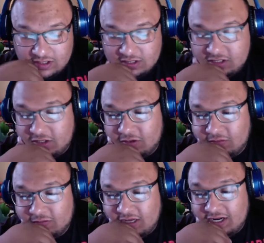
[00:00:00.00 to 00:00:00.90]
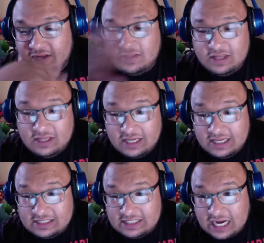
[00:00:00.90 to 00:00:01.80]
So another thing that
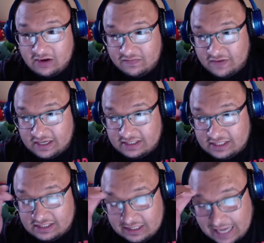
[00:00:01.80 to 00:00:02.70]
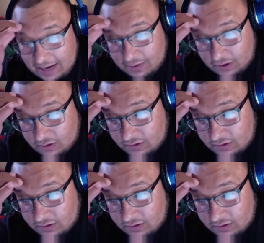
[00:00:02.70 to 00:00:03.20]
gets sacrificed is Labo.